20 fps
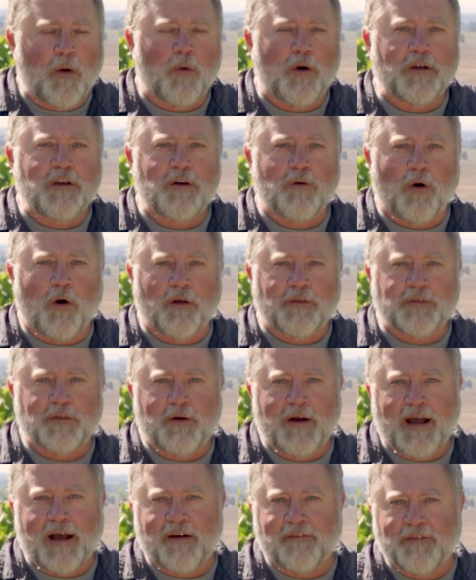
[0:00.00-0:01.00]
what you also
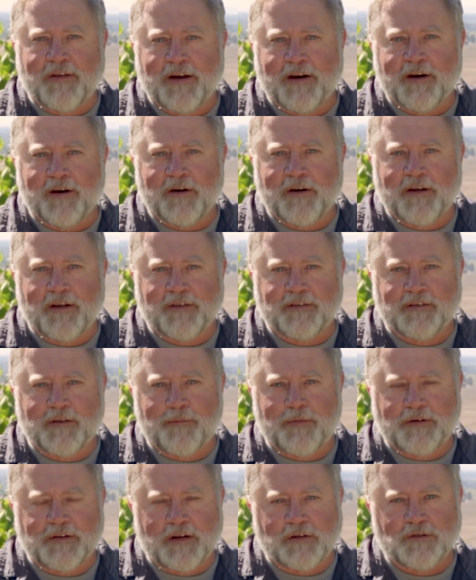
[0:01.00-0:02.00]
have there is the
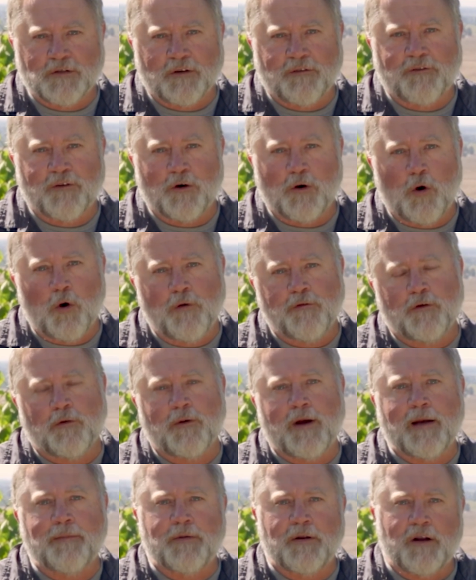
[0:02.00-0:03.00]
potential for
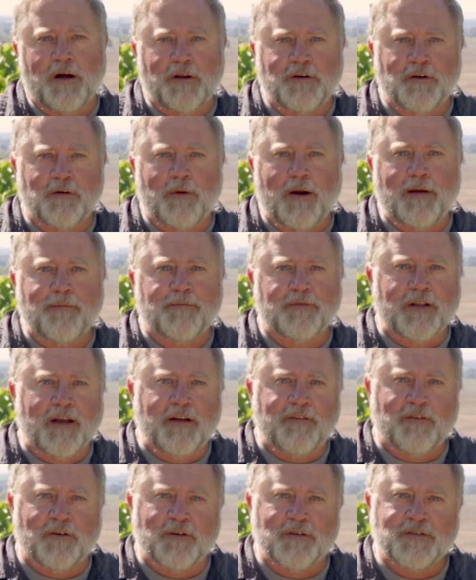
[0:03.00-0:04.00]
overripe and underripe
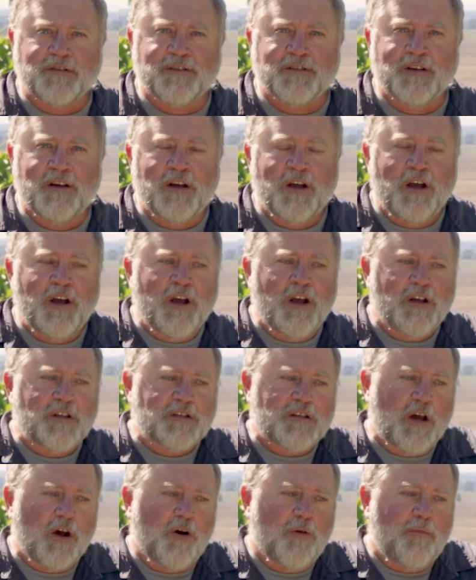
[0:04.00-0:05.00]
flavors.
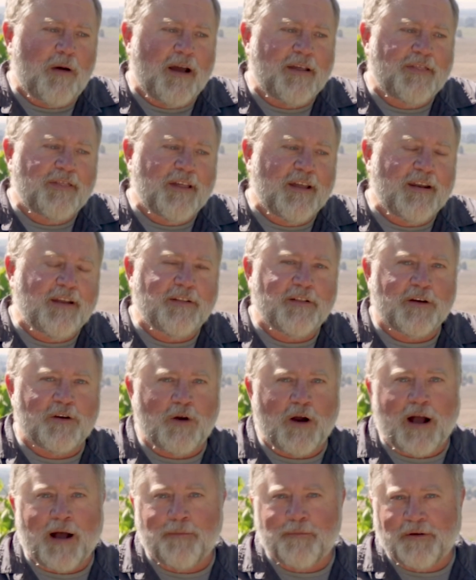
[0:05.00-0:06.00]
So by thinning the
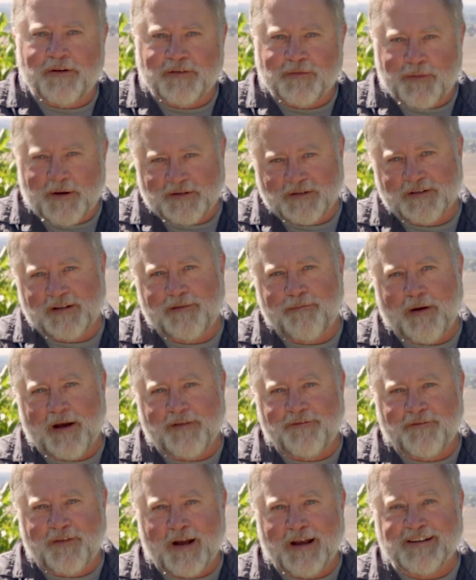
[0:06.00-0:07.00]
crop, and especially by
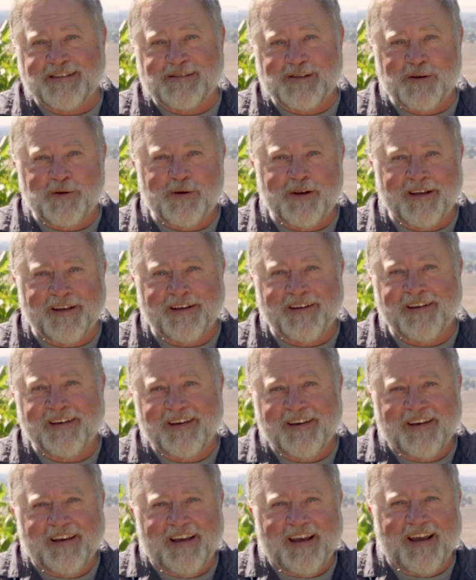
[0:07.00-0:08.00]
fine tuning
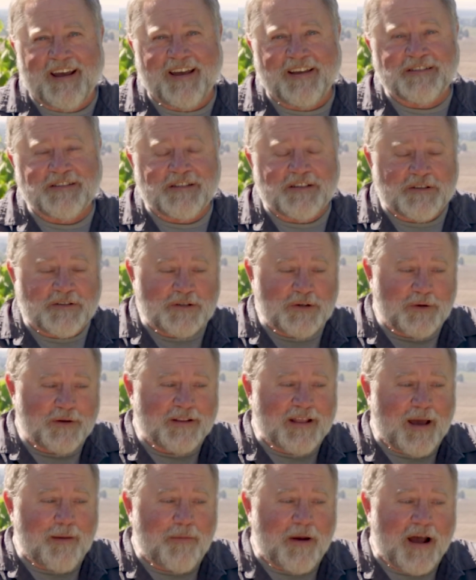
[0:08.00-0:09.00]
and doing
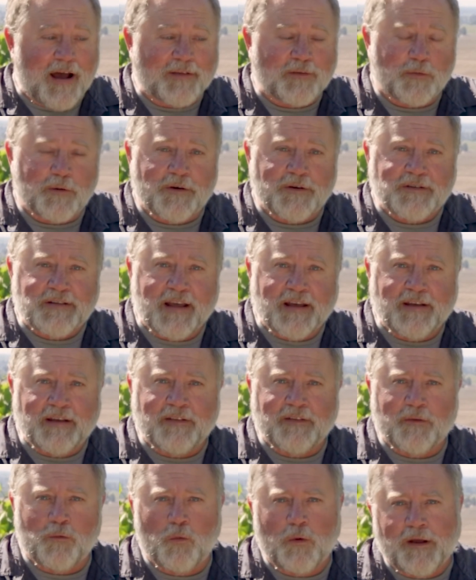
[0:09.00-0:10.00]
that pass where you're
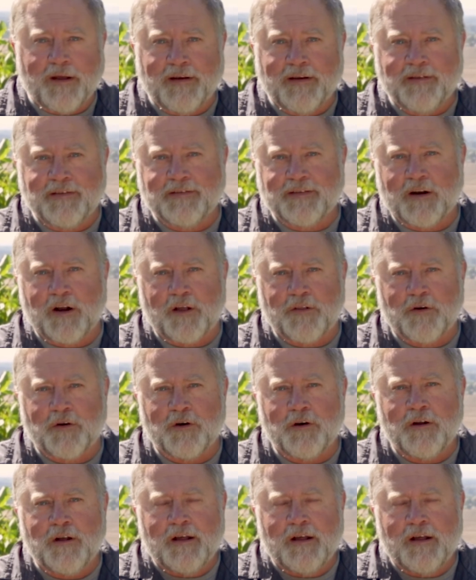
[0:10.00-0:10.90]
taking the wings and other